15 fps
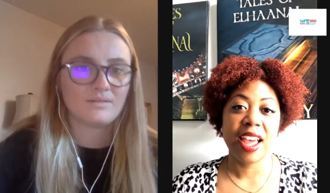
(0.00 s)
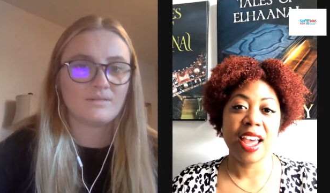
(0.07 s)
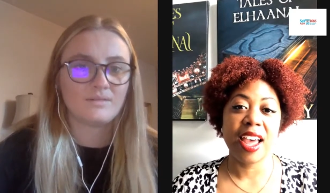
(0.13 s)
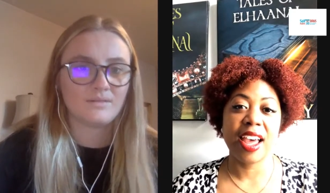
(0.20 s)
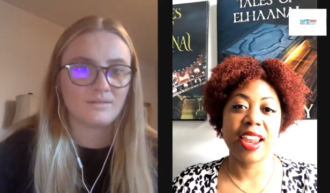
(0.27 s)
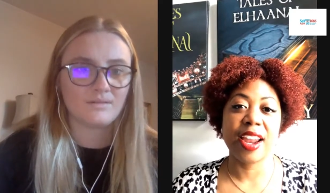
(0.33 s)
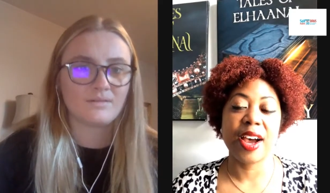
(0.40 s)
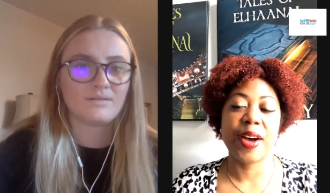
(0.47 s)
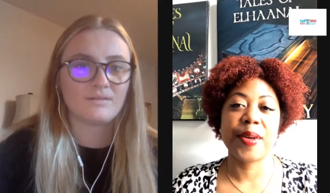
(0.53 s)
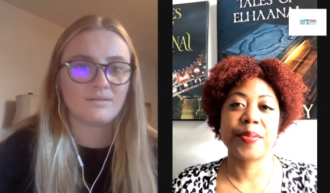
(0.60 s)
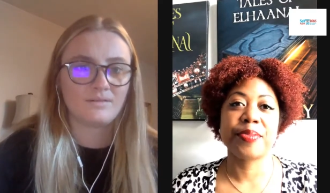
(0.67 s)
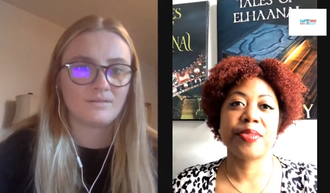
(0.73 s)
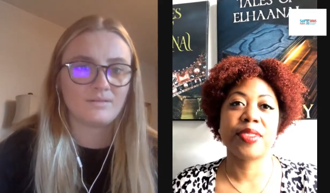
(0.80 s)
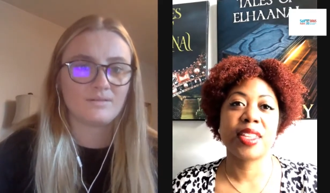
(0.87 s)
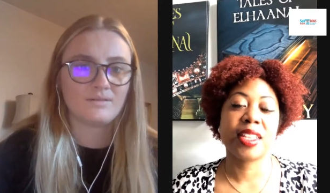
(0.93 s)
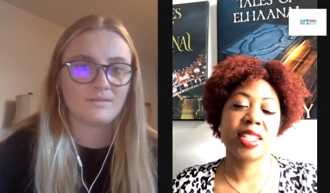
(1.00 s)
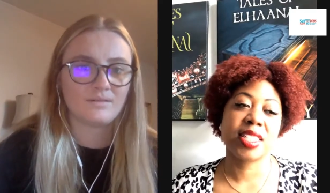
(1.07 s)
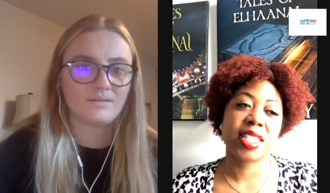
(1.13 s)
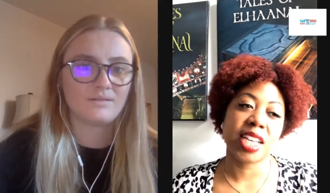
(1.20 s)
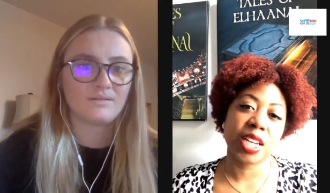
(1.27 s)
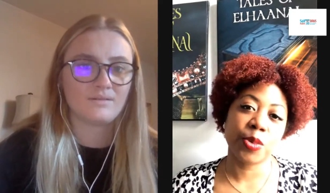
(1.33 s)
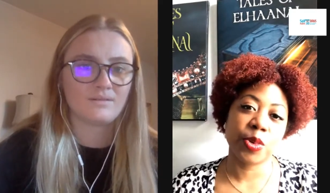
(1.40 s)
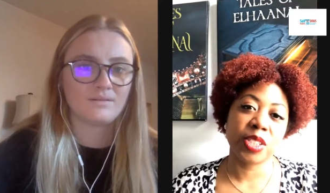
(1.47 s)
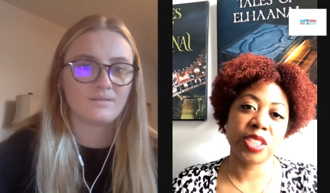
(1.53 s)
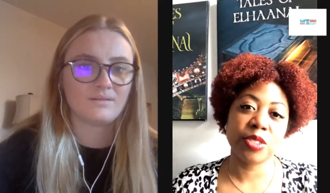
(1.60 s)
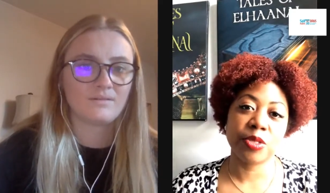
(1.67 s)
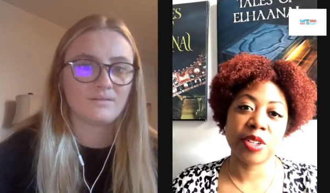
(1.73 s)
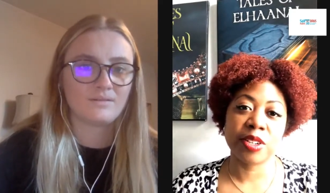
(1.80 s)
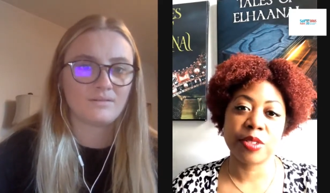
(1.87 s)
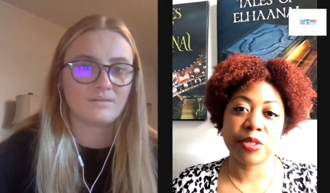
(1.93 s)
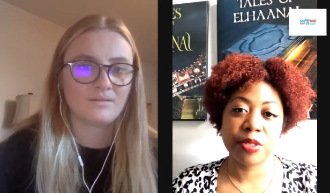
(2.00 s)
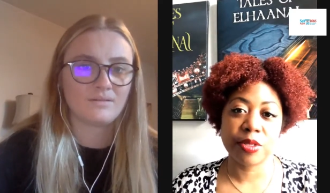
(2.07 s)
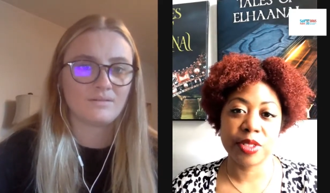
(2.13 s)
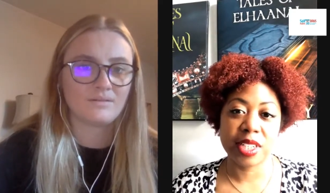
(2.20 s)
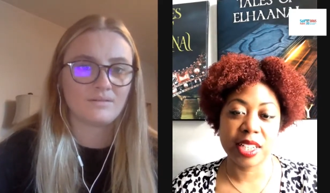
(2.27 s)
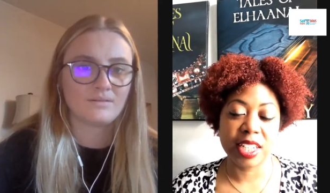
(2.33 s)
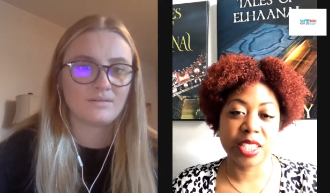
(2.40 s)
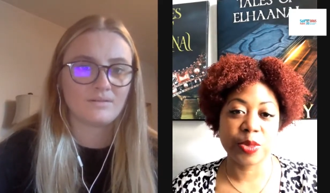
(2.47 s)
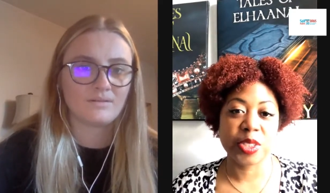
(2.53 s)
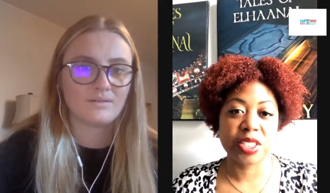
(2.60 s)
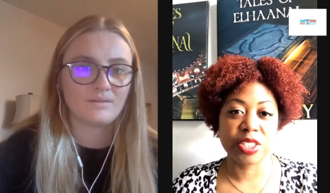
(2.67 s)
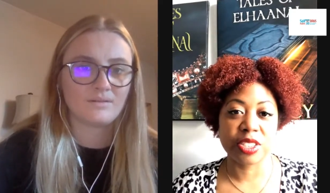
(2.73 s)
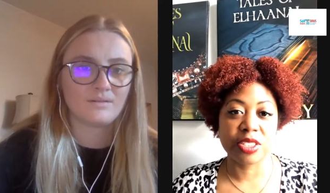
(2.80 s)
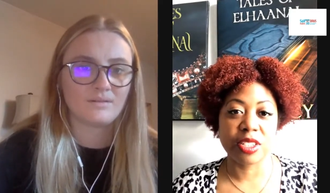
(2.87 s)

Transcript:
Speaker 1: And um, then the second one she re released was a